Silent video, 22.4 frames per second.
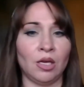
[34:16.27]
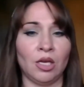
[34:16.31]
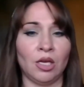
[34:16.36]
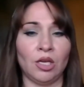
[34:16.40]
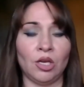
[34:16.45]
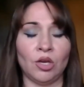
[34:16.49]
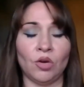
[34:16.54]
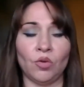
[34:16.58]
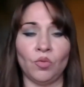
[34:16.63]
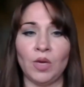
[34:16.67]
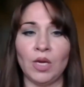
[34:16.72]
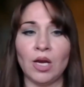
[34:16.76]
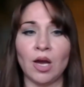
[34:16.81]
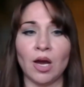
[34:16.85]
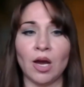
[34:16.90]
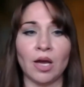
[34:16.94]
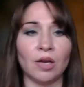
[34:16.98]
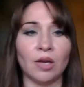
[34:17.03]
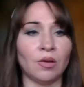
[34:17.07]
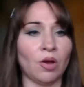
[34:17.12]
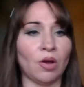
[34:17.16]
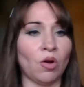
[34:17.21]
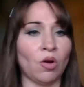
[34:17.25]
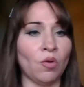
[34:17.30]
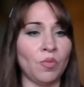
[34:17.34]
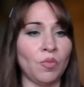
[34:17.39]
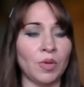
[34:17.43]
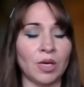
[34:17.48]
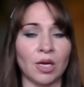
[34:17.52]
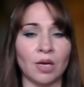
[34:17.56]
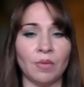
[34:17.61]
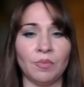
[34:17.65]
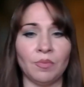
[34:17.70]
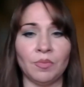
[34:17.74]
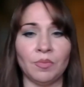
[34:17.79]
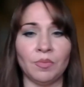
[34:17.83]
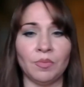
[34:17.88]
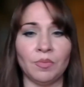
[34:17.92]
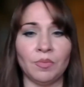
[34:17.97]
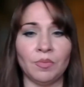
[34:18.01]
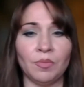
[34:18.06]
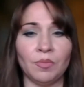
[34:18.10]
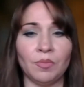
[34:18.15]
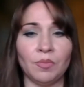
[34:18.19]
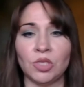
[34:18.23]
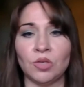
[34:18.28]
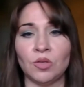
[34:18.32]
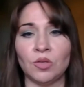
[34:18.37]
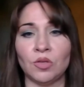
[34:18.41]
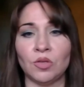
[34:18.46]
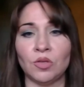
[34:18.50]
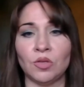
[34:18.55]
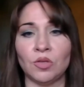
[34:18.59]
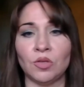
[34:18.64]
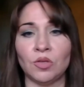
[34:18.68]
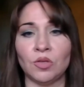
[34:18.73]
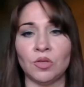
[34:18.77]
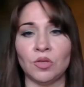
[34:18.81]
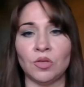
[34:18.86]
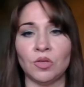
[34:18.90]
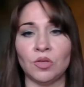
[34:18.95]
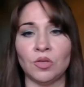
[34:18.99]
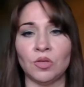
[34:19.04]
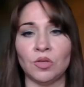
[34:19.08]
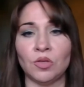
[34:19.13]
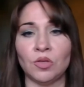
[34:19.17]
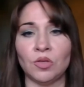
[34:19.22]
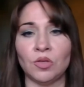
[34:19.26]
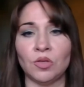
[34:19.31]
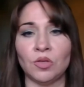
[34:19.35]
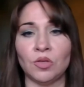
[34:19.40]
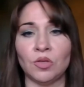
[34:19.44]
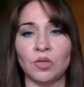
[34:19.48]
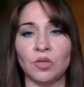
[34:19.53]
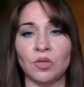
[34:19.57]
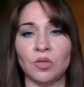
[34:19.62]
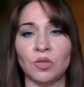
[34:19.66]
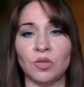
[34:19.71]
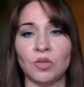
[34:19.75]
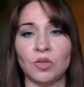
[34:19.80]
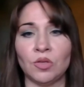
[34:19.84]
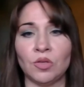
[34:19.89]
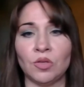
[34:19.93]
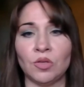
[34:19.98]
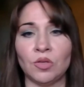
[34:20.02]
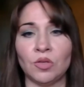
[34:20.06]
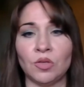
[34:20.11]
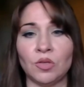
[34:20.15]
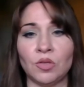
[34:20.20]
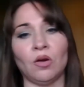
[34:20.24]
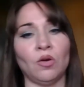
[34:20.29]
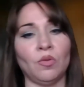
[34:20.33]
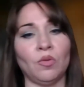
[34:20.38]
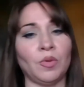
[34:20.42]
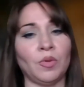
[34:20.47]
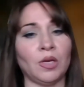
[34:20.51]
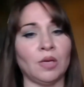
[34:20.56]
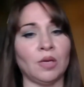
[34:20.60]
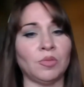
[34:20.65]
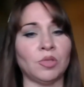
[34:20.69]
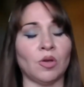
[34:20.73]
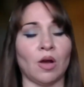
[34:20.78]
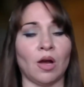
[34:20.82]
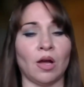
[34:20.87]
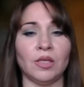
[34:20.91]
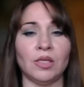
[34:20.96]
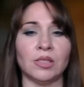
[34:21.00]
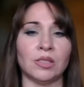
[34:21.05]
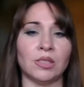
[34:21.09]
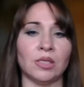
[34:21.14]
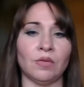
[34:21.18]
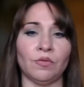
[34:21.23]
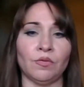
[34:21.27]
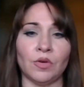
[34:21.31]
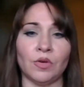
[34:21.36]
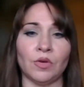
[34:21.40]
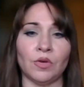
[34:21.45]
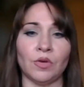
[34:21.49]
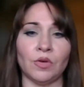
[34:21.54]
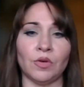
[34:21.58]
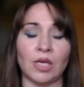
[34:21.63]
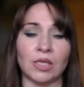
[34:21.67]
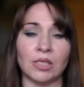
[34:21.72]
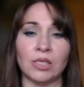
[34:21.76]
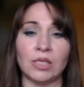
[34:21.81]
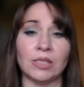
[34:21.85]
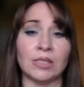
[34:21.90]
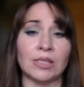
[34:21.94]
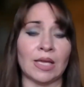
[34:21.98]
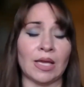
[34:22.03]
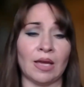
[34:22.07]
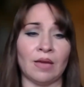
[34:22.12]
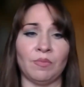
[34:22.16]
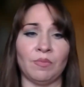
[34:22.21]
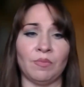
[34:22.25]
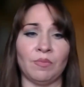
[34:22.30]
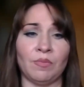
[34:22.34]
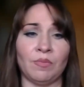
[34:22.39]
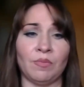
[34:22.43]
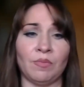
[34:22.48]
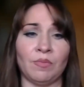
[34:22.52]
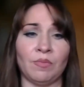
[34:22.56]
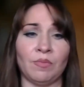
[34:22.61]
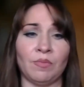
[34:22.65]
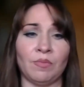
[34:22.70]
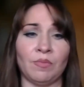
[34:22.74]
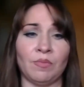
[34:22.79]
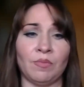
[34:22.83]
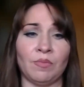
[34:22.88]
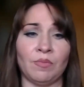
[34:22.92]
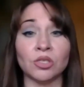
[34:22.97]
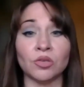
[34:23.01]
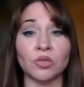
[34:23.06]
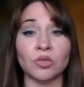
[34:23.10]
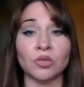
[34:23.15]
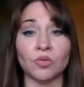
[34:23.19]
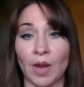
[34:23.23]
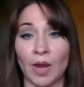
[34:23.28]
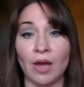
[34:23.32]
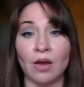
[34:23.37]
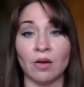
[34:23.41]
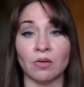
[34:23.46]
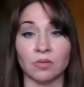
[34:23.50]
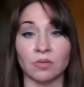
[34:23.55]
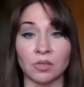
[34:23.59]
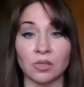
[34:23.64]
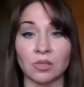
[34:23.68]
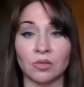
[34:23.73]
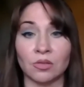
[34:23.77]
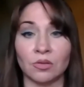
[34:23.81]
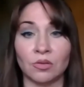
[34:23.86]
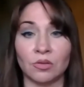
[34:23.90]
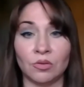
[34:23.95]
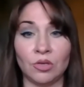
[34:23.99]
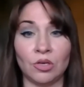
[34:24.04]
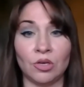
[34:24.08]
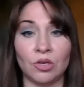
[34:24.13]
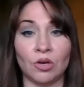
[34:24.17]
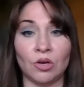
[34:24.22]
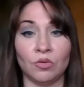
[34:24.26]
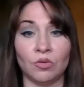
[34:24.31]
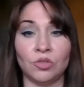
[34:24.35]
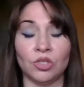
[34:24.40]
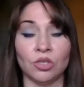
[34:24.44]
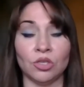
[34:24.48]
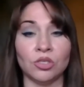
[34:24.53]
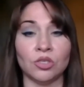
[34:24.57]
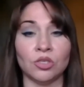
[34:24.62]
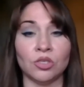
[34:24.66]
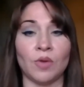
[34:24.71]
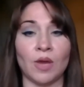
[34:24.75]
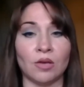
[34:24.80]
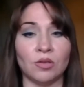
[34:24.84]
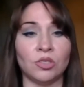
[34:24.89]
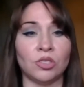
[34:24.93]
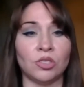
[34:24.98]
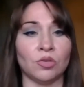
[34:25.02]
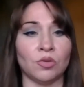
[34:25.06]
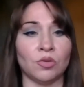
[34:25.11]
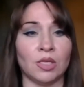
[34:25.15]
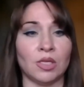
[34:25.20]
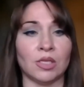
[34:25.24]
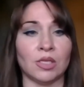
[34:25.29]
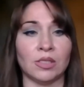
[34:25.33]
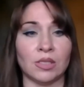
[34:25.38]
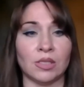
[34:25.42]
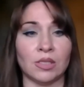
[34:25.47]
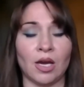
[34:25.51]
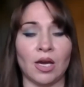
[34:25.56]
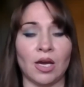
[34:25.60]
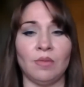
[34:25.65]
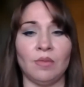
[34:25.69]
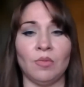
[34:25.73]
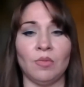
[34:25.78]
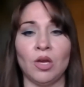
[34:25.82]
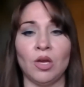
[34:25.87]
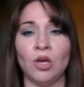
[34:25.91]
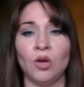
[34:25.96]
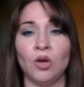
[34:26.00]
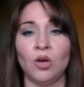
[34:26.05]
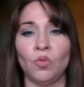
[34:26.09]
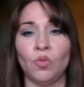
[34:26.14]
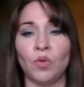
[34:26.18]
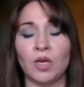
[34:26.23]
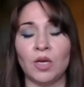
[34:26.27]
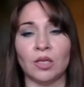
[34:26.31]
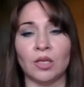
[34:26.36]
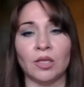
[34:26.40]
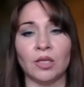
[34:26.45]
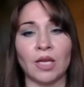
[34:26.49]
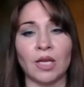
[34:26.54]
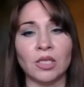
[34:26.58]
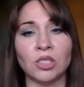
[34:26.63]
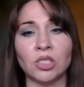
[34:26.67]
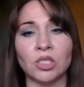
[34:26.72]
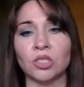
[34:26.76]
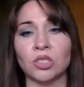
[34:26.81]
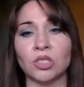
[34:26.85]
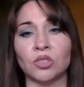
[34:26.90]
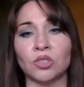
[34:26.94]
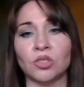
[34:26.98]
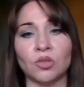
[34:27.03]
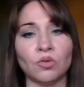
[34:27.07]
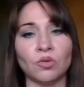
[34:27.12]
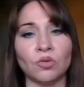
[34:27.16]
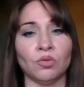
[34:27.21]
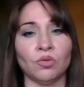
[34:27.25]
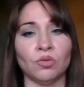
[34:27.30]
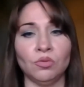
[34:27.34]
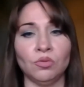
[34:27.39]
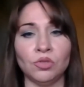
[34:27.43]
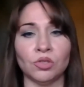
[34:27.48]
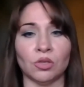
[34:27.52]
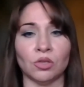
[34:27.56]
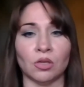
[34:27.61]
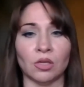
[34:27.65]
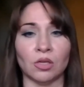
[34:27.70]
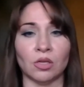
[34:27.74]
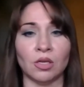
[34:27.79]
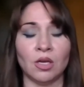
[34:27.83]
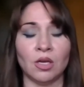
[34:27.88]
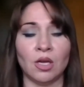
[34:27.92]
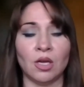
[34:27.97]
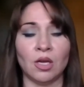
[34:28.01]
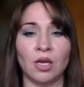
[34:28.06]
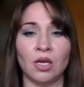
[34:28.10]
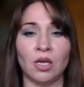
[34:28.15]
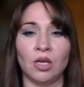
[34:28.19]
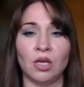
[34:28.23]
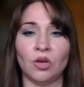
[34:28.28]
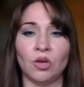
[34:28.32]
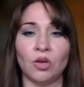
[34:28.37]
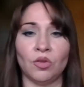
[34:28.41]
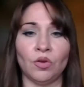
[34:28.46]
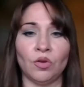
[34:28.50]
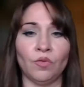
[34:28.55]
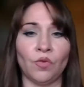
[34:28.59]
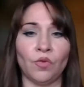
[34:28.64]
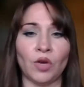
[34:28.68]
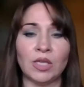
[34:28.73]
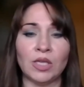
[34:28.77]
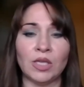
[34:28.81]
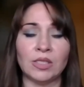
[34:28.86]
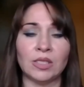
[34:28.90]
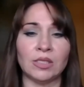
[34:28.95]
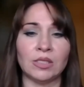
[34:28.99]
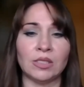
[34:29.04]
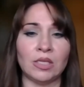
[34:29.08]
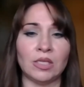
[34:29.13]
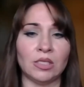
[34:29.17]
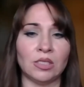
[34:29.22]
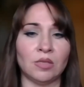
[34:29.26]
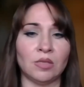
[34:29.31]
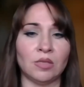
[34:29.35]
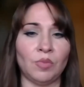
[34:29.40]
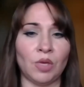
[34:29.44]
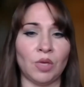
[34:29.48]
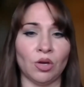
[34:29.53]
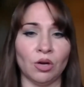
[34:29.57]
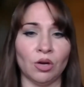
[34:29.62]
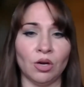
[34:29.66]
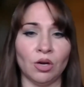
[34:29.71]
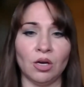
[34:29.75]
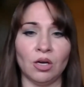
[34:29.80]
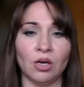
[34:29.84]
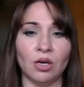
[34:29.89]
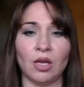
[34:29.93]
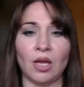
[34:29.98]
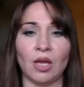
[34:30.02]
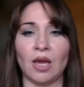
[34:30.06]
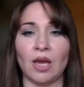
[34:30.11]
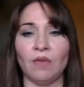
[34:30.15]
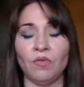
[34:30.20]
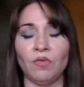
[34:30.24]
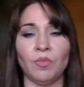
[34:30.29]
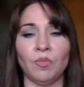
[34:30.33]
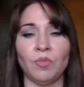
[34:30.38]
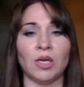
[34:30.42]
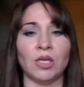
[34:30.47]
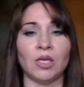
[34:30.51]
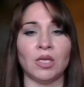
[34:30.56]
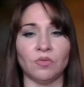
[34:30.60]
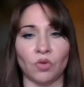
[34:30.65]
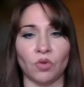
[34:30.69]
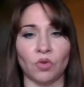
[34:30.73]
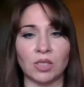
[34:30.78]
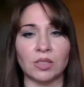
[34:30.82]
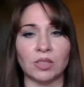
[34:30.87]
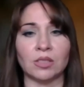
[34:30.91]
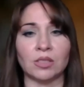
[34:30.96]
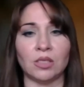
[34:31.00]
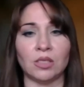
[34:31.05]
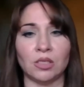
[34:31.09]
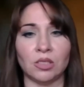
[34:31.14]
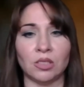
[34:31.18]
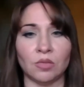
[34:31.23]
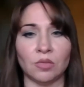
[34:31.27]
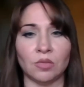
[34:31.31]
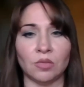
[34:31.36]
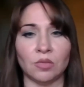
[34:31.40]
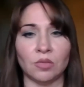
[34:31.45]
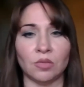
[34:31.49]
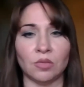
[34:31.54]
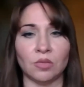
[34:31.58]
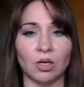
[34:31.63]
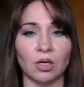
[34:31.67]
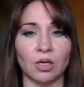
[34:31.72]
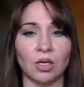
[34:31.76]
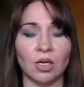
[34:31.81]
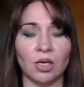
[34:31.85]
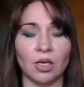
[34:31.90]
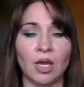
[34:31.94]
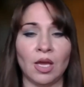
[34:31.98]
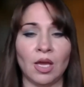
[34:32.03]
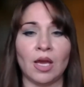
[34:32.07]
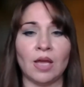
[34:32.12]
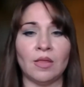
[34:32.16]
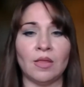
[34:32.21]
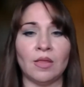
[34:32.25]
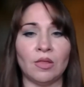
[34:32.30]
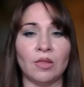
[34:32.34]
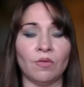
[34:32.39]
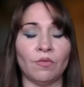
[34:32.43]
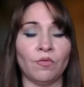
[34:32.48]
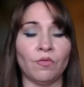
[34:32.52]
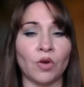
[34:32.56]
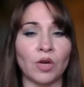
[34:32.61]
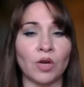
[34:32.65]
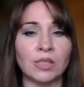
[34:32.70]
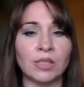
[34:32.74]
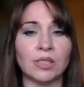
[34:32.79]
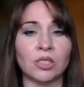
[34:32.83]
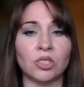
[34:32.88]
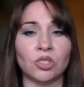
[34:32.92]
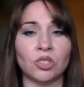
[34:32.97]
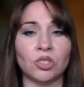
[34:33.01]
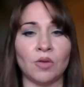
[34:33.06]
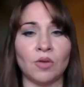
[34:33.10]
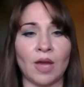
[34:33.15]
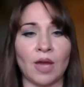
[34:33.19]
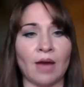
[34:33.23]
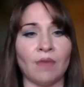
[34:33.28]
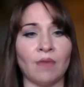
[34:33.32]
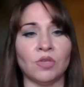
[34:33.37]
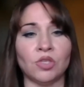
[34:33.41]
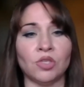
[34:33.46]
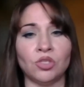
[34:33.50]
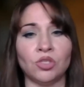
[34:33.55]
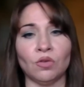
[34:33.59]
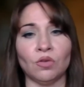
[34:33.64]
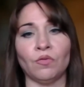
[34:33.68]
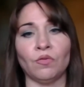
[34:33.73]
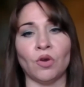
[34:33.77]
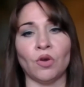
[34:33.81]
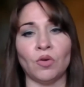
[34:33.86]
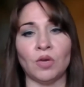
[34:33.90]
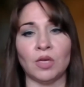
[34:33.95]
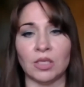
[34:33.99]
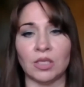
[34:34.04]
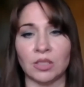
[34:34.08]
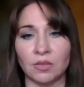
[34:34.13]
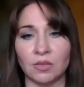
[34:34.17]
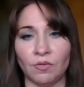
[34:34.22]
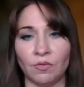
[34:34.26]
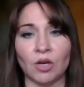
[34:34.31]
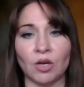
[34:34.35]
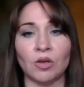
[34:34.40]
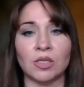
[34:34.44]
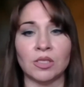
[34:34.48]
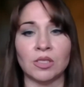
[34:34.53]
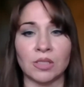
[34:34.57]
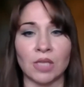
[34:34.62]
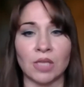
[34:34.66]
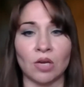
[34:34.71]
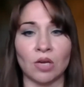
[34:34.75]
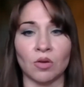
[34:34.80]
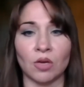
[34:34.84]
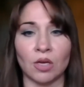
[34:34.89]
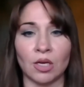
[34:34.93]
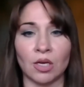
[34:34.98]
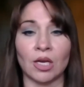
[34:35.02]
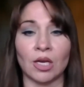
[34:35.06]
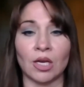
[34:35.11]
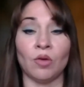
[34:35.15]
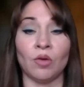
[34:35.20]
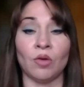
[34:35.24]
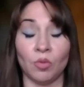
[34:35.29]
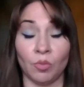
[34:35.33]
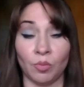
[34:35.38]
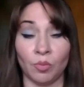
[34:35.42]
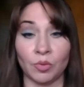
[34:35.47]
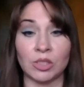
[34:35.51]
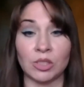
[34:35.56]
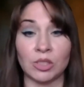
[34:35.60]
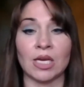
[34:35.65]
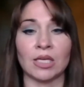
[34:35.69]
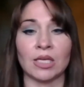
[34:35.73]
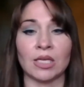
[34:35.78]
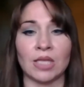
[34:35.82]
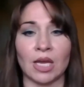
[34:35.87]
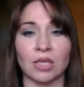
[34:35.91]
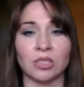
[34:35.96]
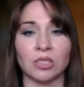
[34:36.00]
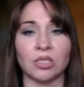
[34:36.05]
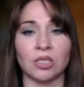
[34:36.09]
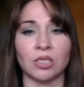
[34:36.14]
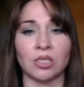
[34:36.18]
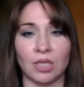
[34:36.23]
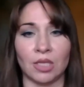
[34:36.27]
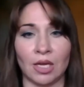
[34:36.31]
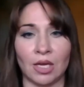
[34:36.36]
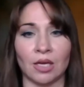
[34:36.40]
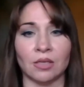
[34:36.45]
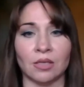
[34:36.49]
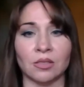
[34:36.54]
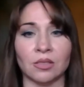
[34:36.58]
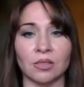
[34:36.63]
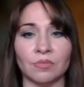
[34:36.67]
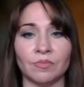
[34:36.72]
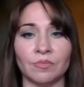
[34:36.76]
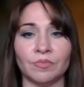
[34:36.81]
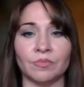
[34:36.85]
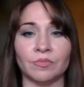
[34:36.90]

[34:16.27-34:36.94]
We got to open up to Native Americans. We got to open up all these different entities that have been jerked around during this time when elections are so crucial. Their voices need to be heard. Everybody's voices need to be heard. And the voice that you have is your vote, and it's very sacred. And I will protect that till the end.